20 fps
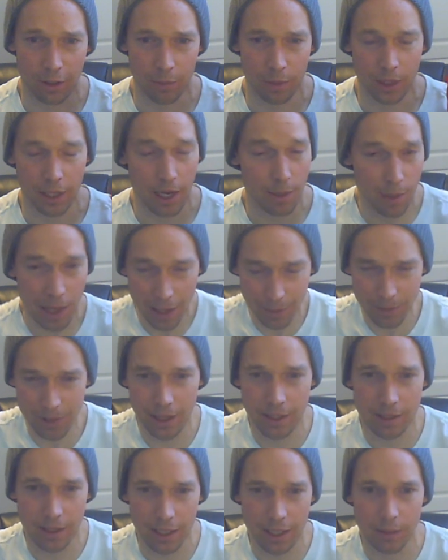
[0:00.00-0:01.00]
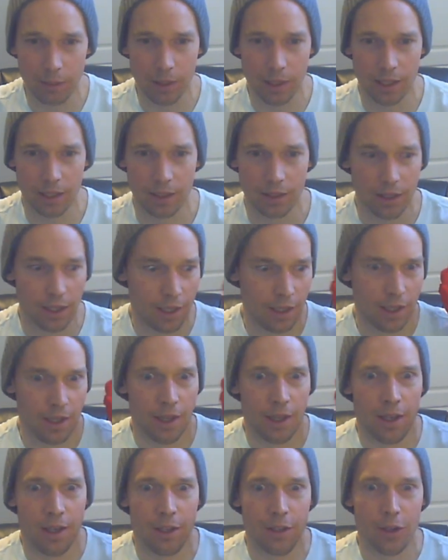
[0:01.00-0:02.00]
But I'm happy I did because,
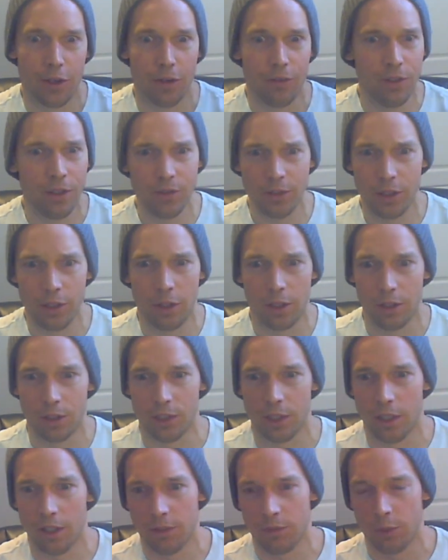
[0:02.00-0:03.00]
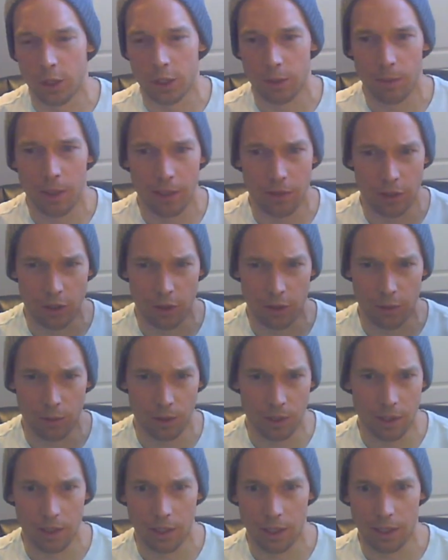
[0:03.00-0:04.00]
you know, $50 off, which made this
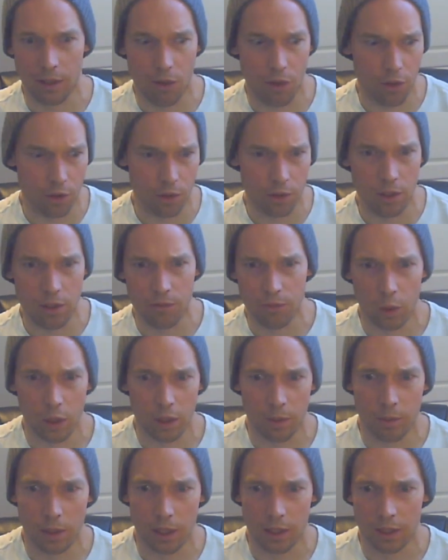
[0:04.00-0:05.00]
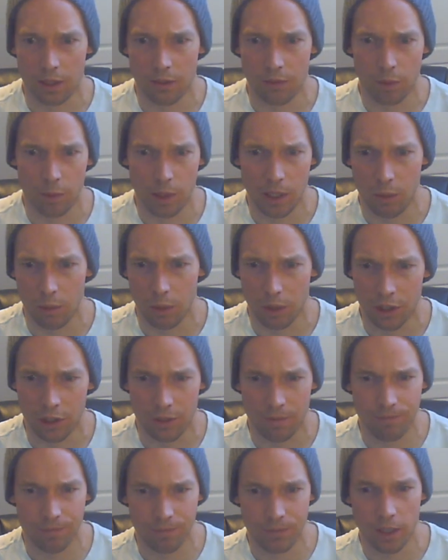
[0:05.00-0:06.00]
only like 30, 40 bucks for me,
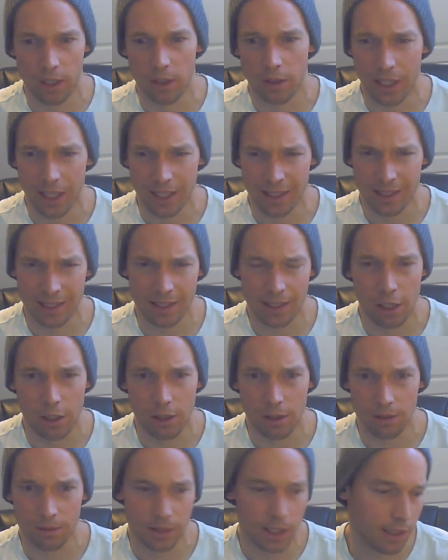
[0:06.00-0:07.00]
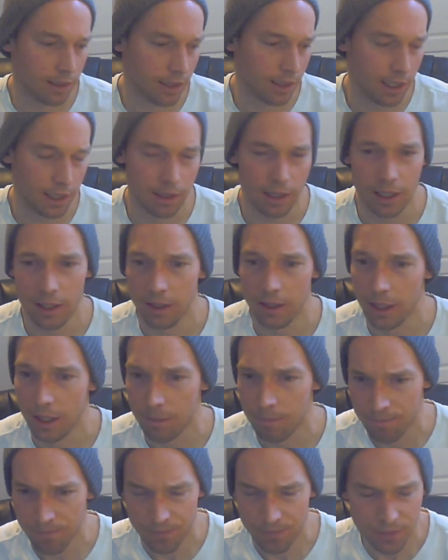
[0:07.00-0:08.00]
which, you know, I'll take that any day.
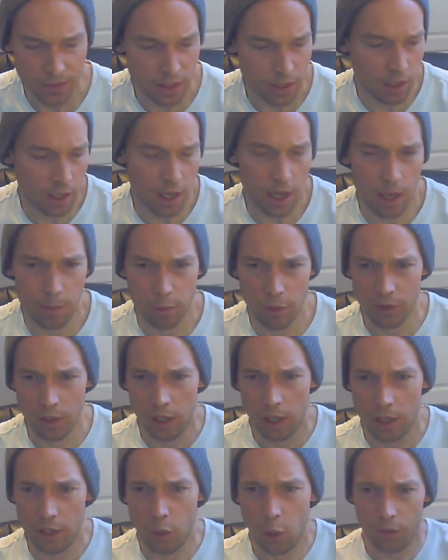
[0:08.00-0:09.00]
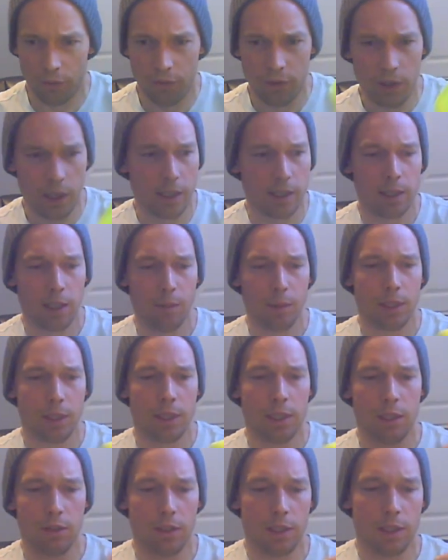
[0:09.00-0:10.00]
Moving on, North Face Summit
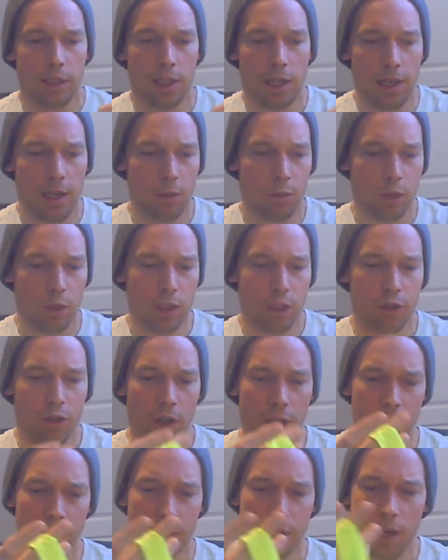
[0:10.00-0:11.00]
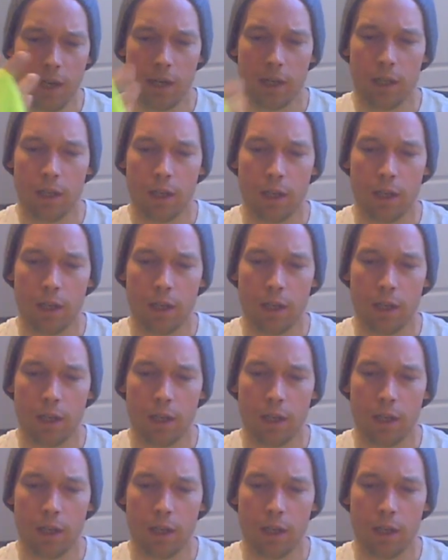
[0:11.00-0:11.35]
Series High Run Trail Tank.